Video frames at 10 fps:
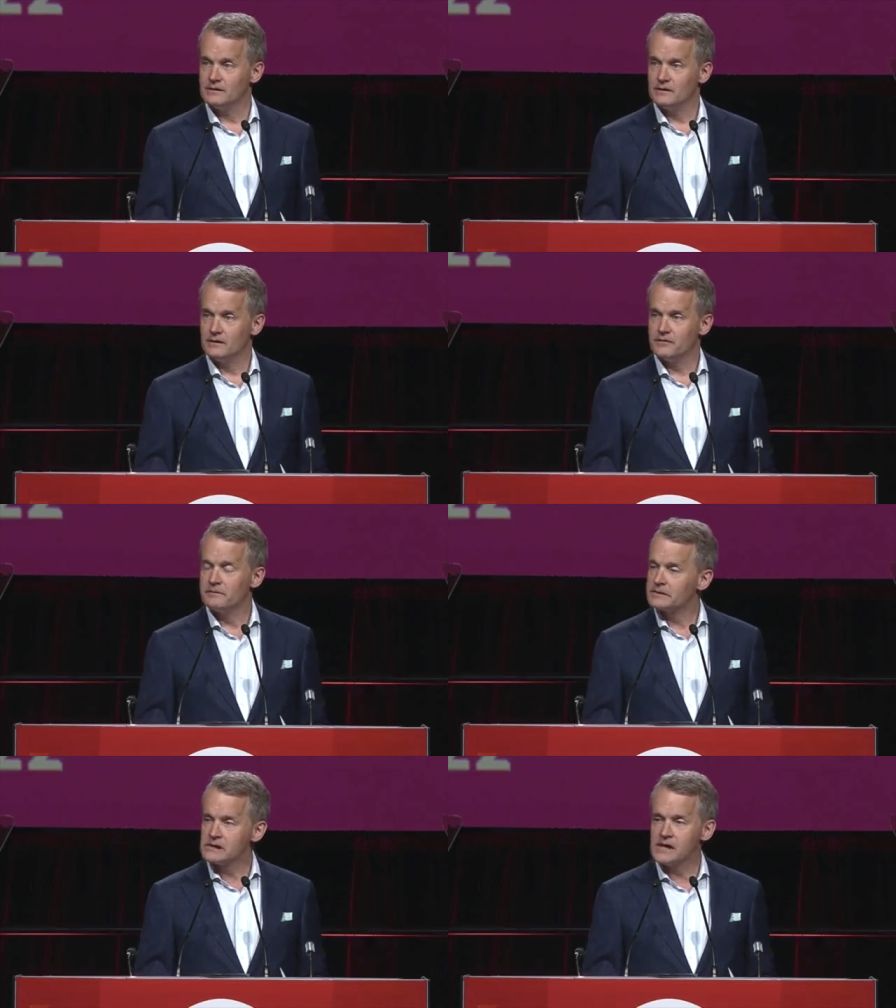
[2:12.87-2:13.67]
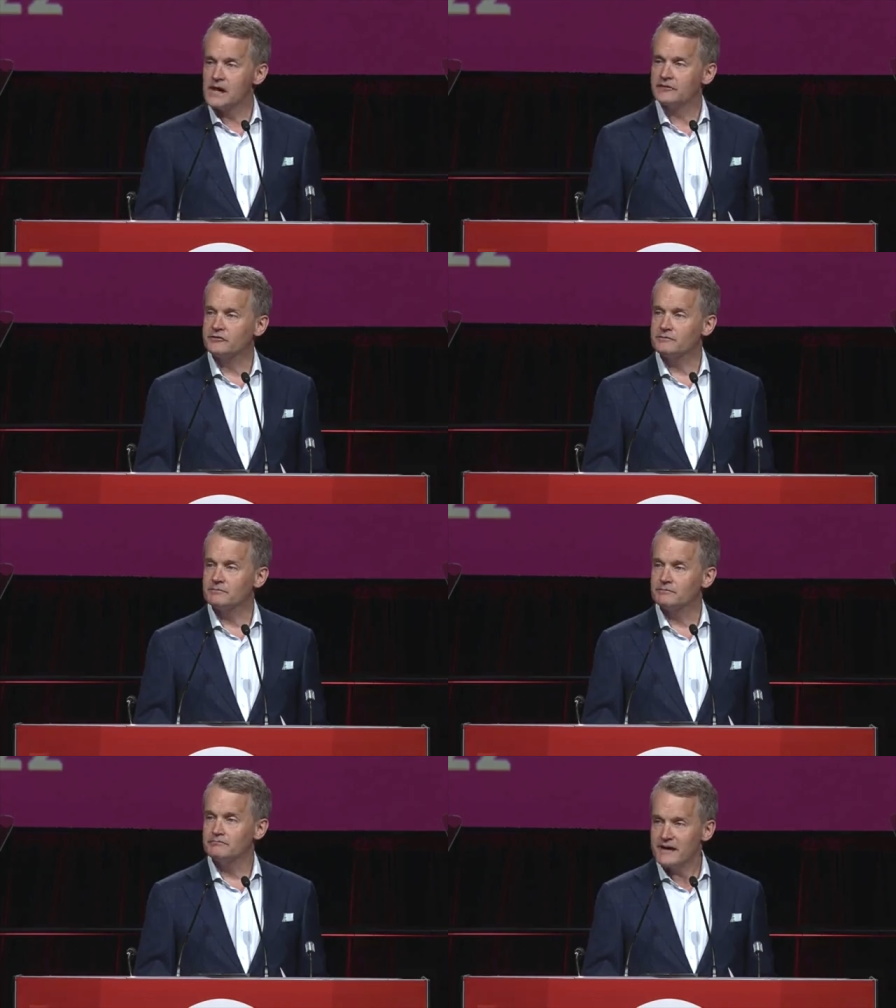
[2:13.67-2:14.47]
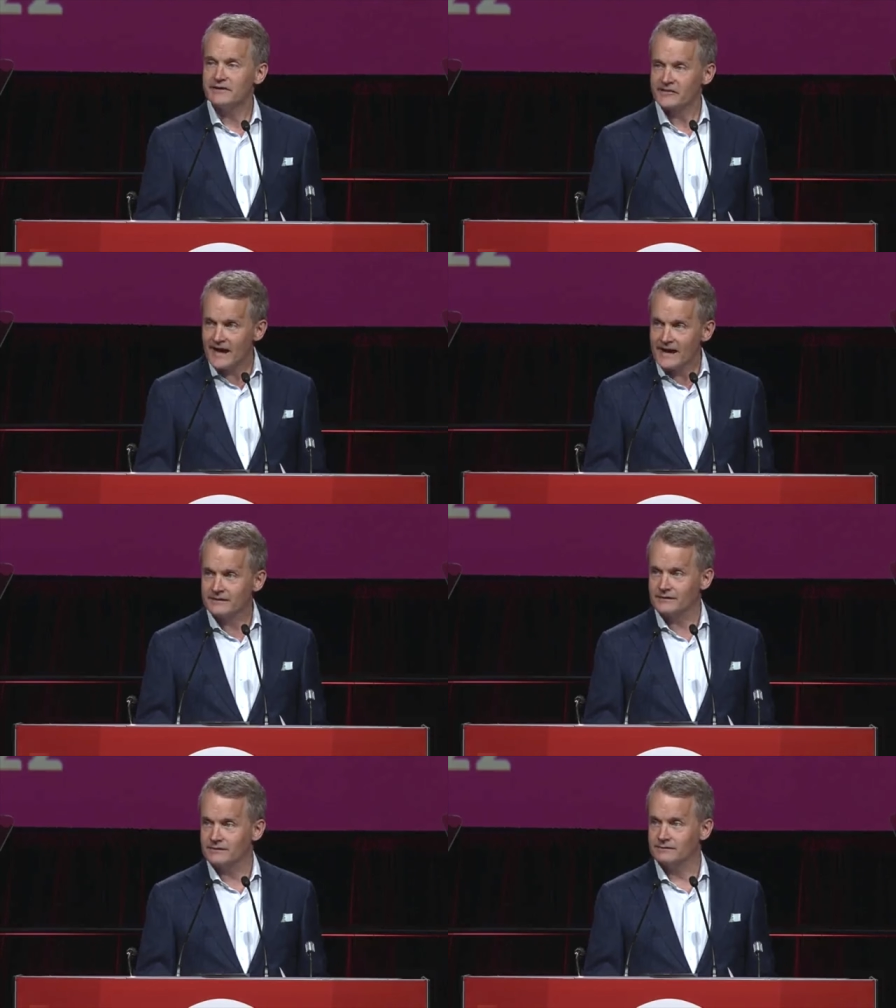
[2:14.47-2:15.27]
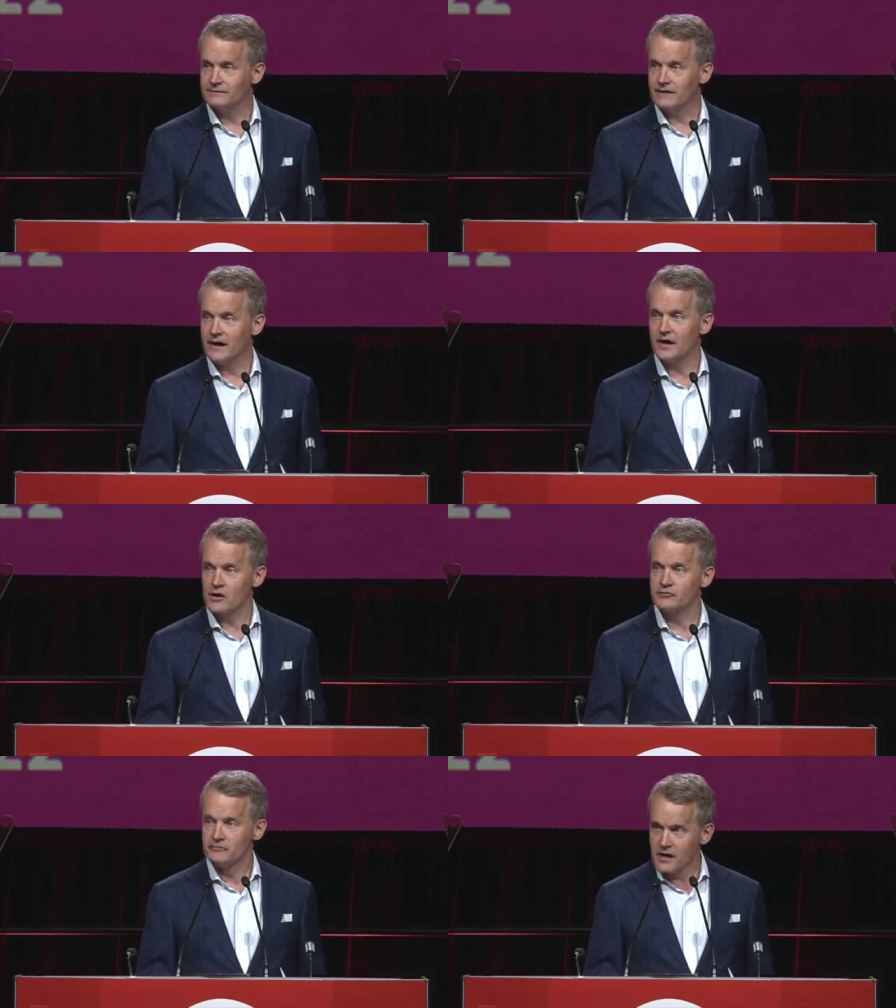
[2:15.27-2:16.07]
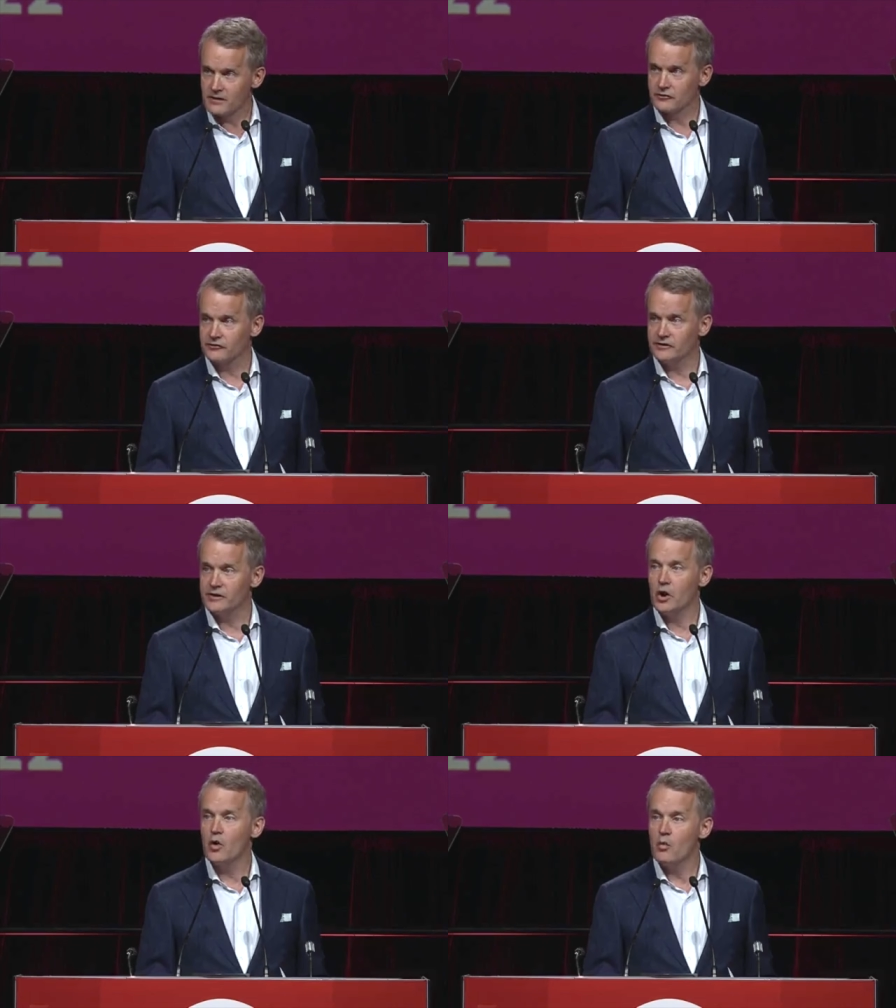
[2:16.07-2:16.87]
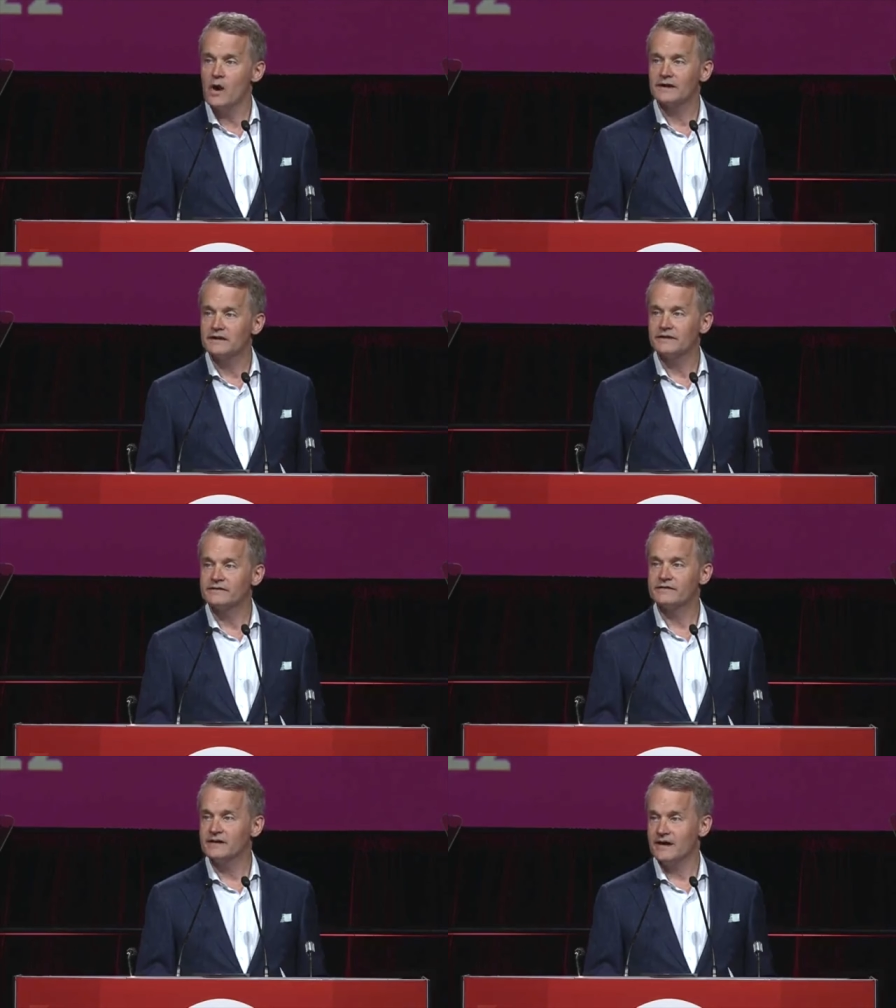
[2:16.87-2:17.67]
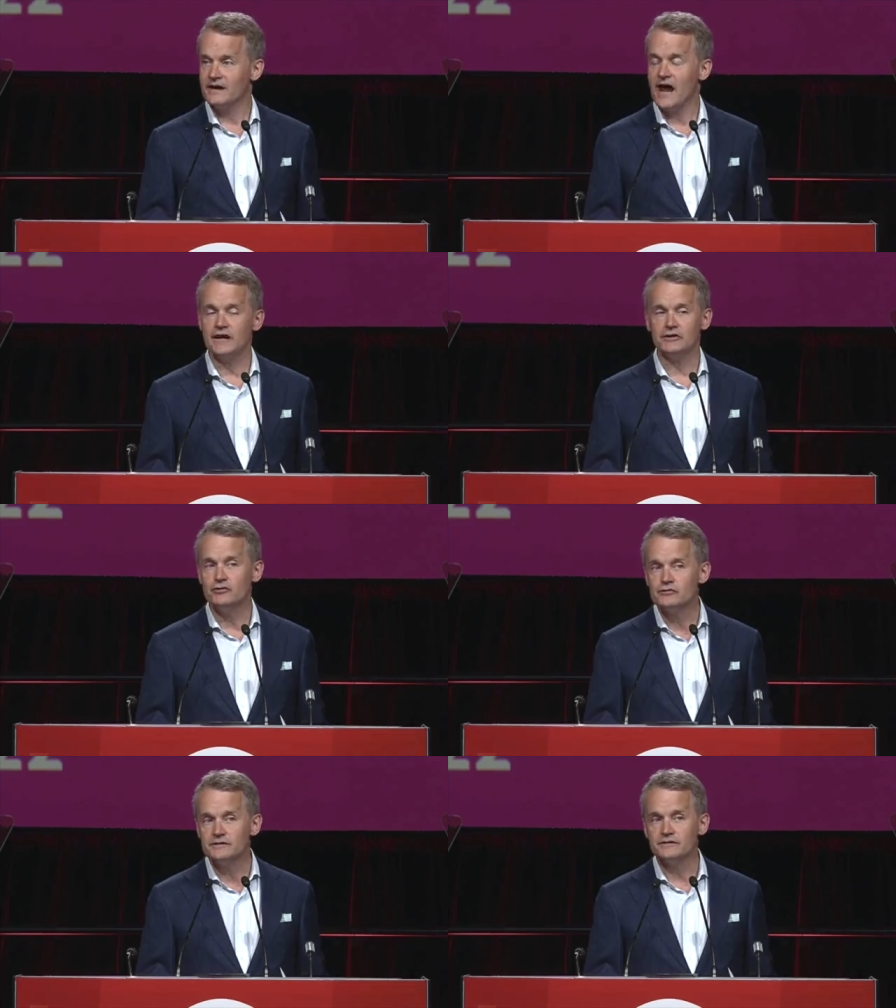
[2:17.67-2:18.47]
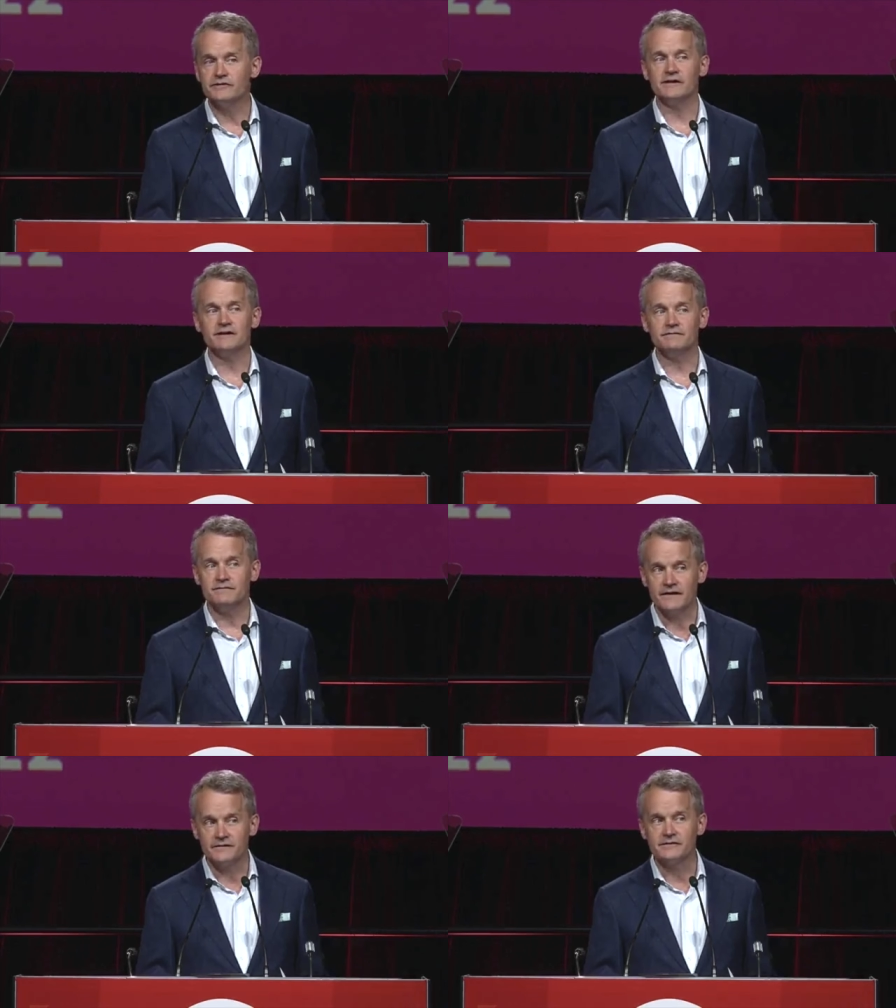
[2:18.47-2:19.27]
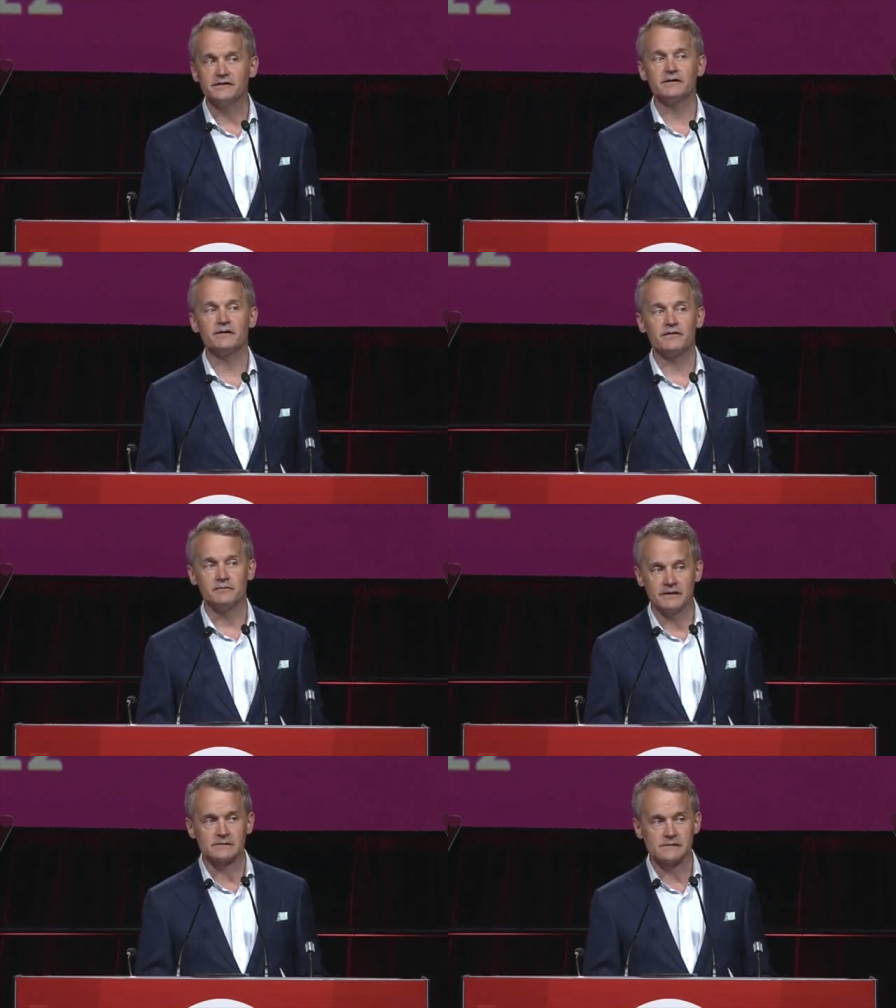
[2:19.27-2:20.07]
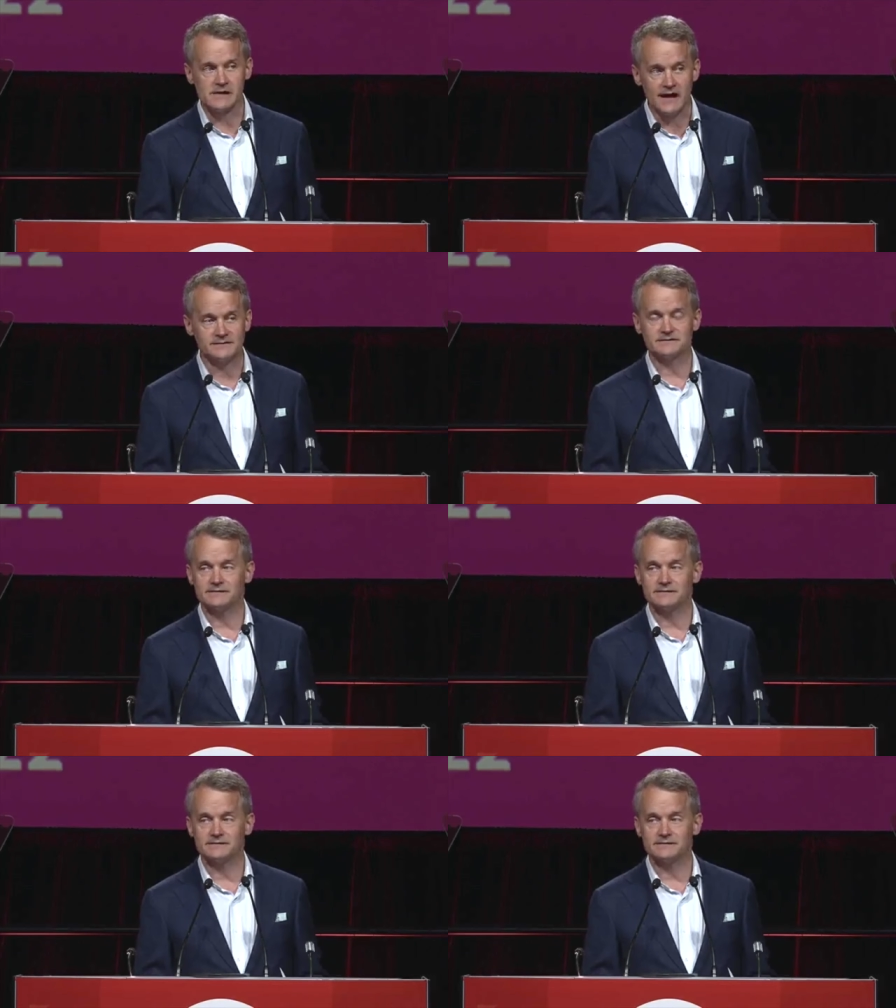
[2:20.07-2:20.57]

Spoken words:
The middle class makes Canada and our democracy what it is today, and unions invented the middle class.